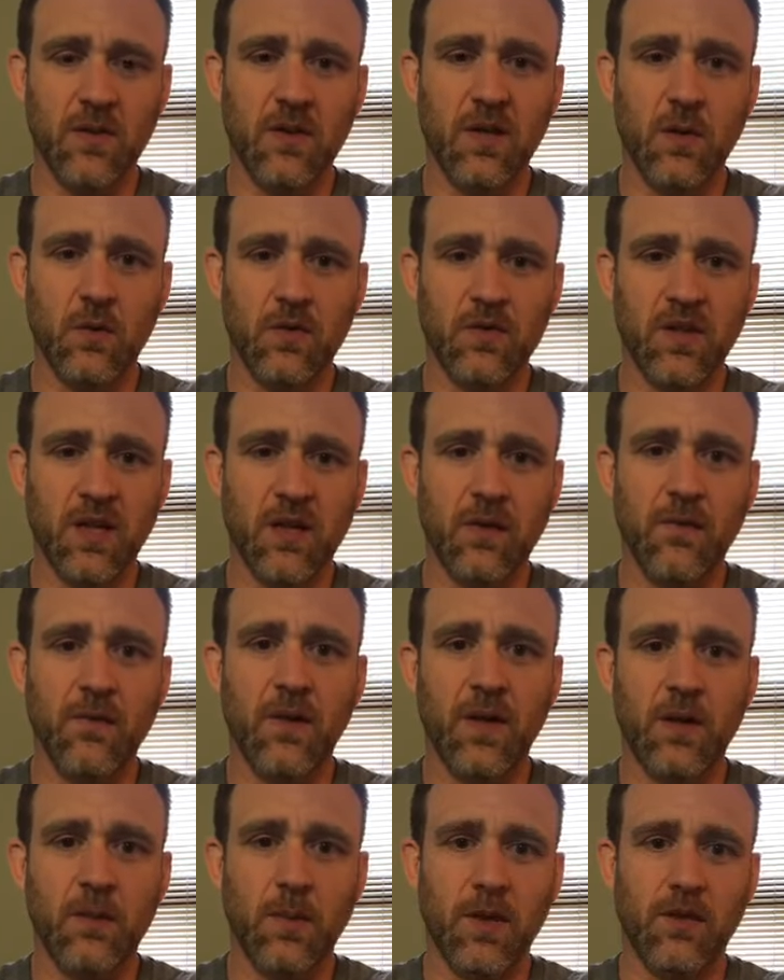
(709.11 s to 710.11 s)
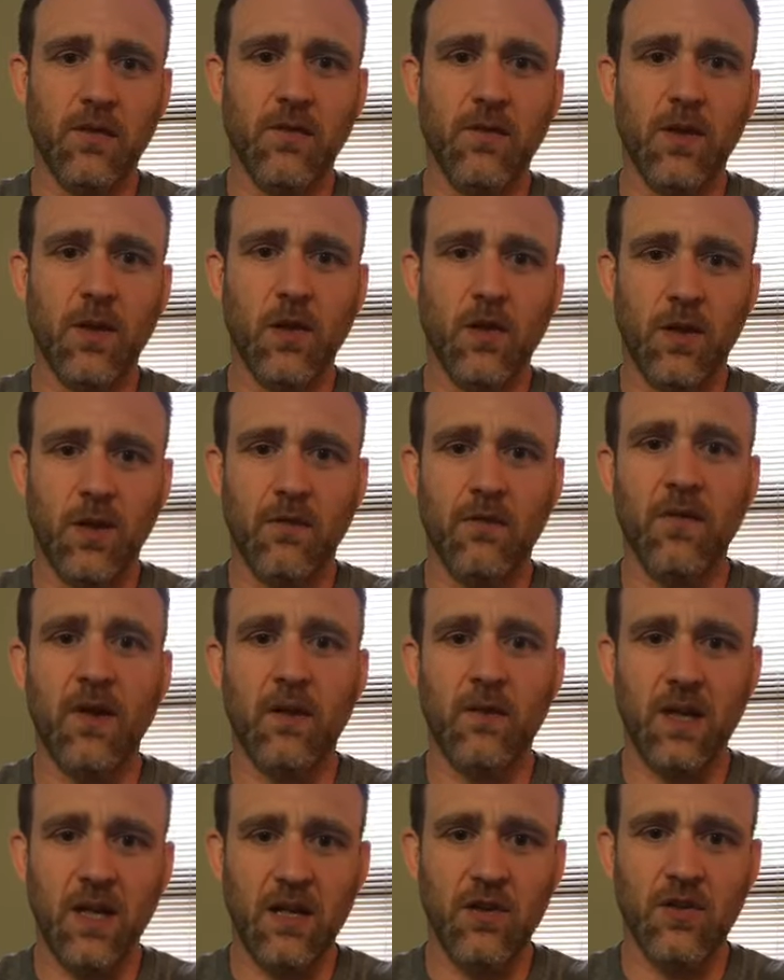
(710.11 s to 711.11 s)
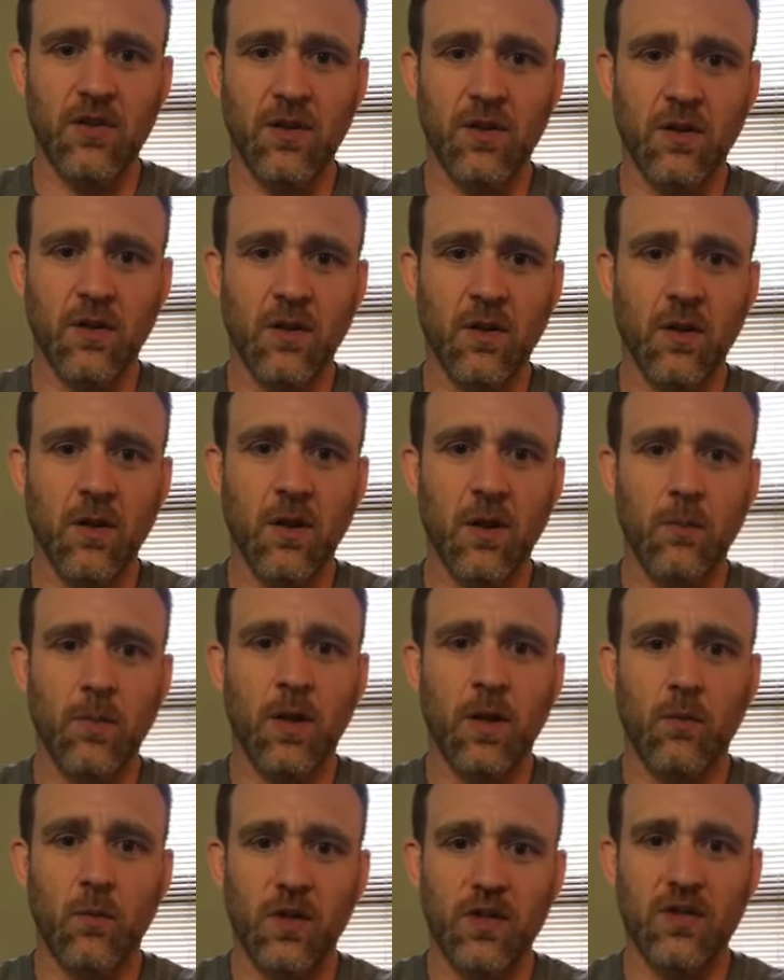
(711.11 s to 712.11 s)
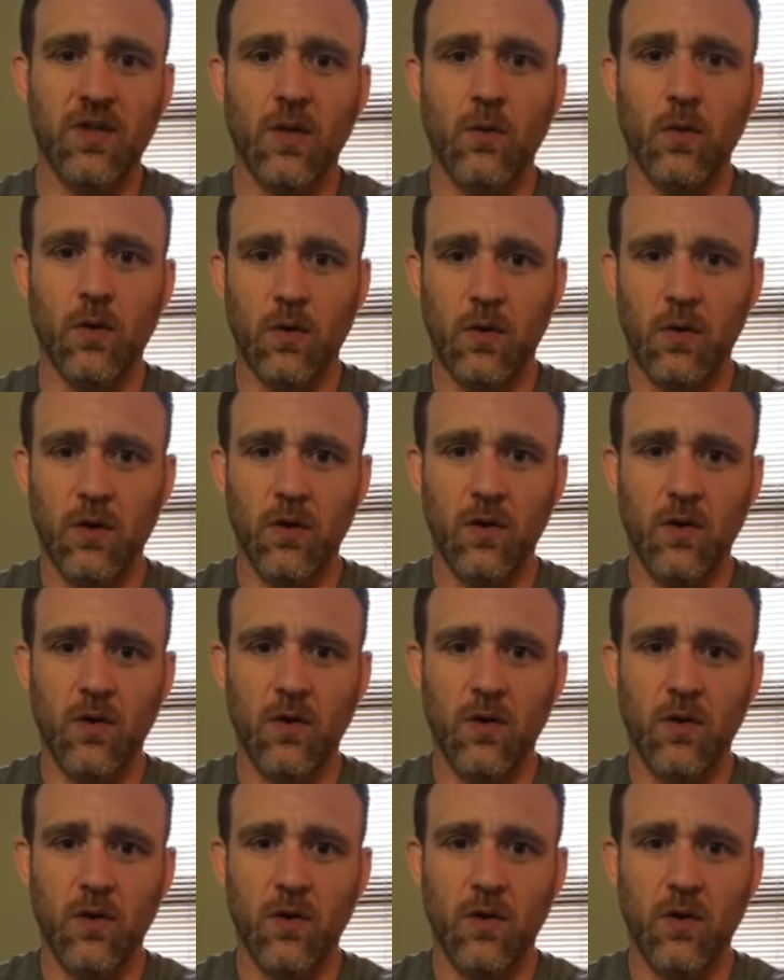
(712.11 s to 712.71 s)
there was a fundamental flaw in the foundation upon which they were